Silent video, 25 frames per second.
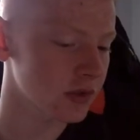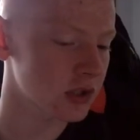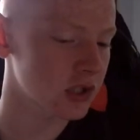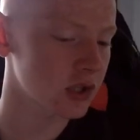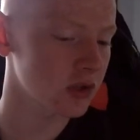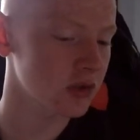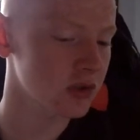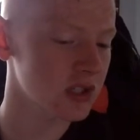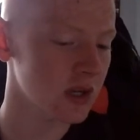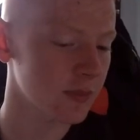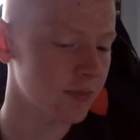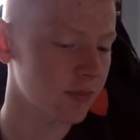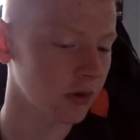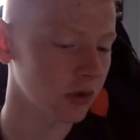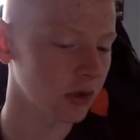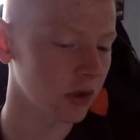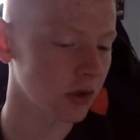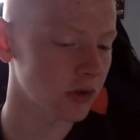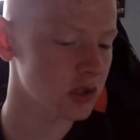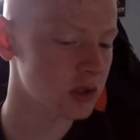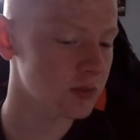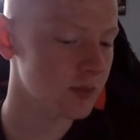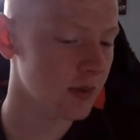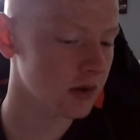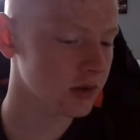separate loan
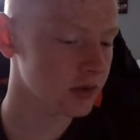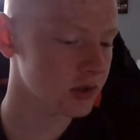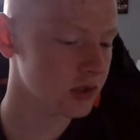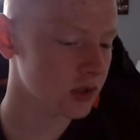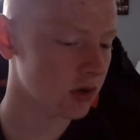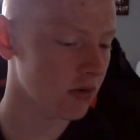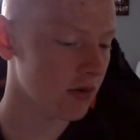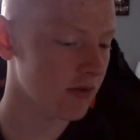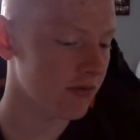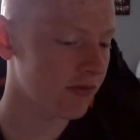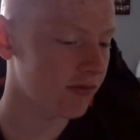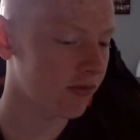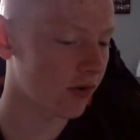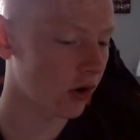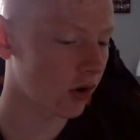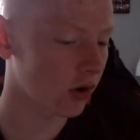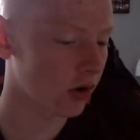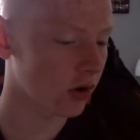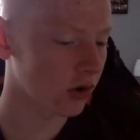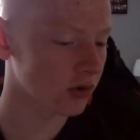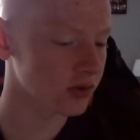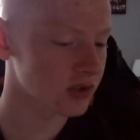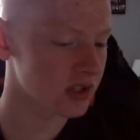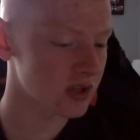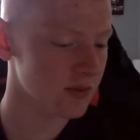spells, scoring four
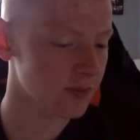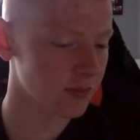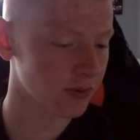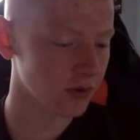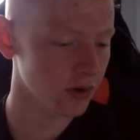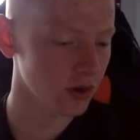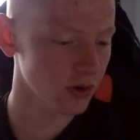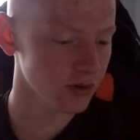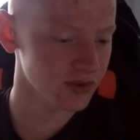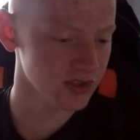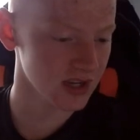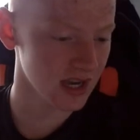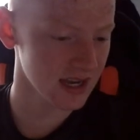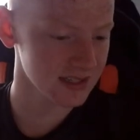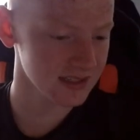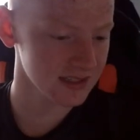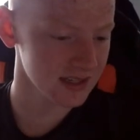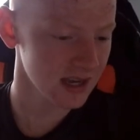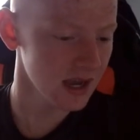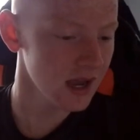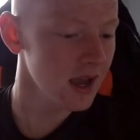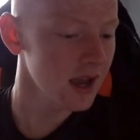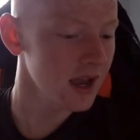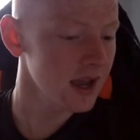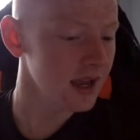goals in the process.
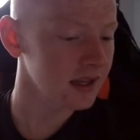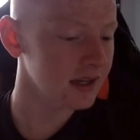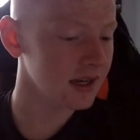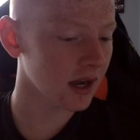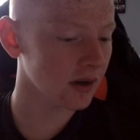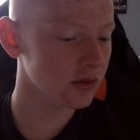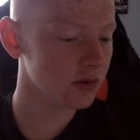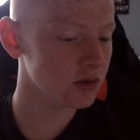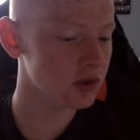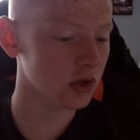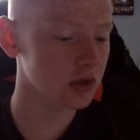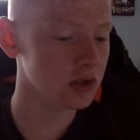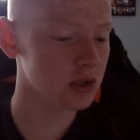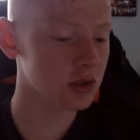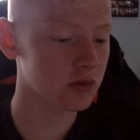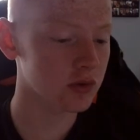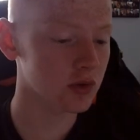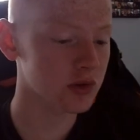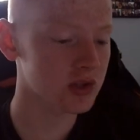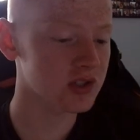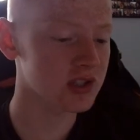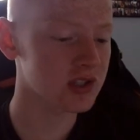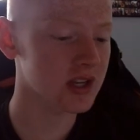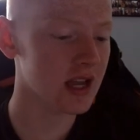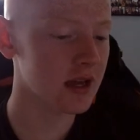He now joins
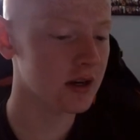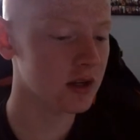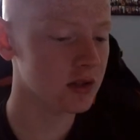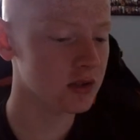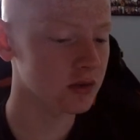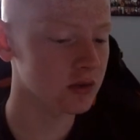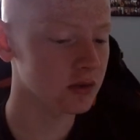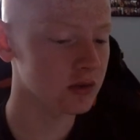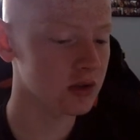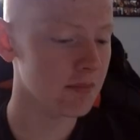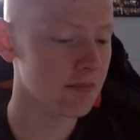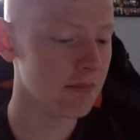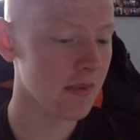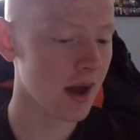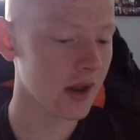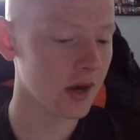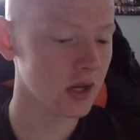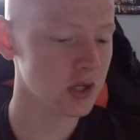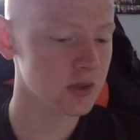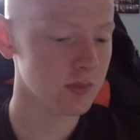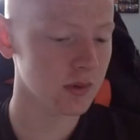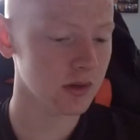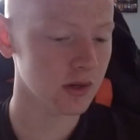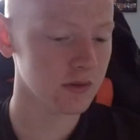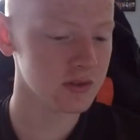Crusaders under the
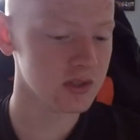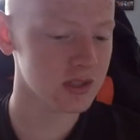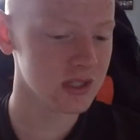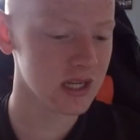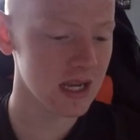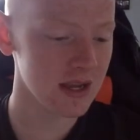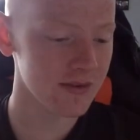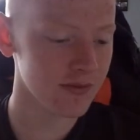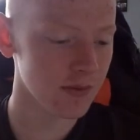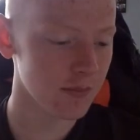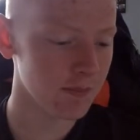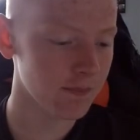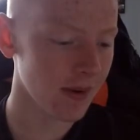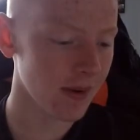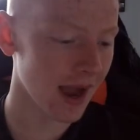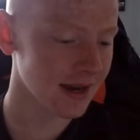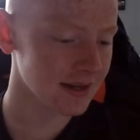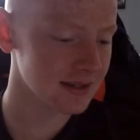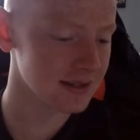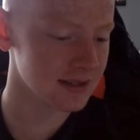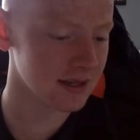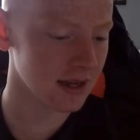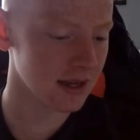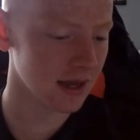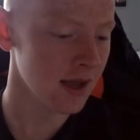management of Stephen
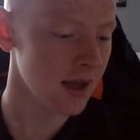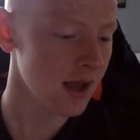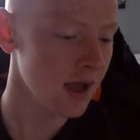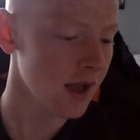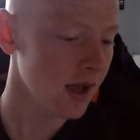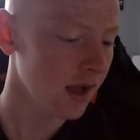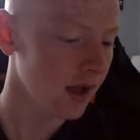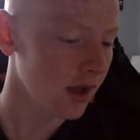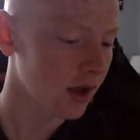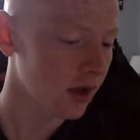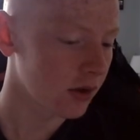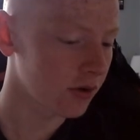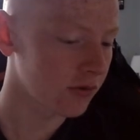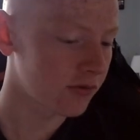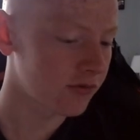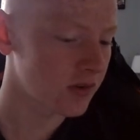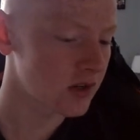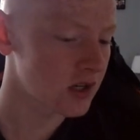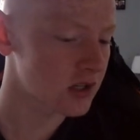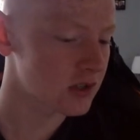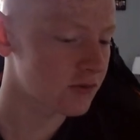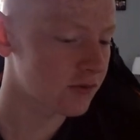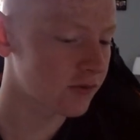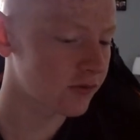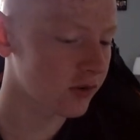Baxter, who
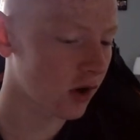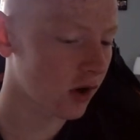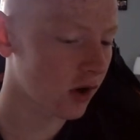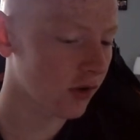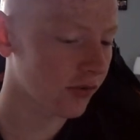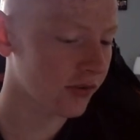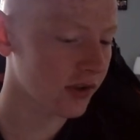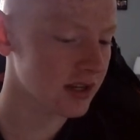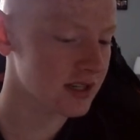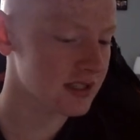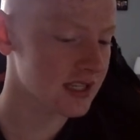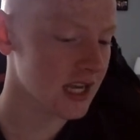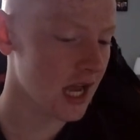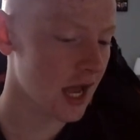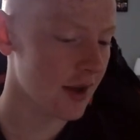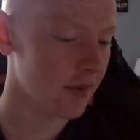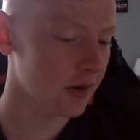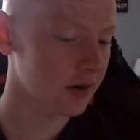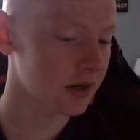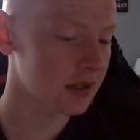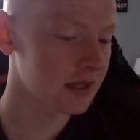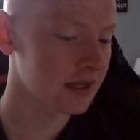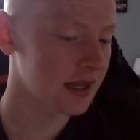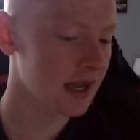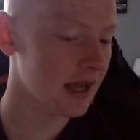finished fourth last time out
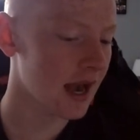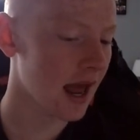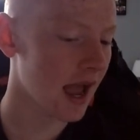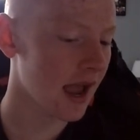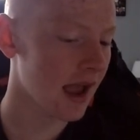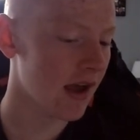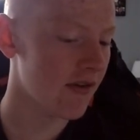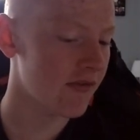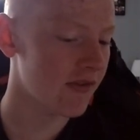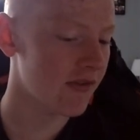in the NIFL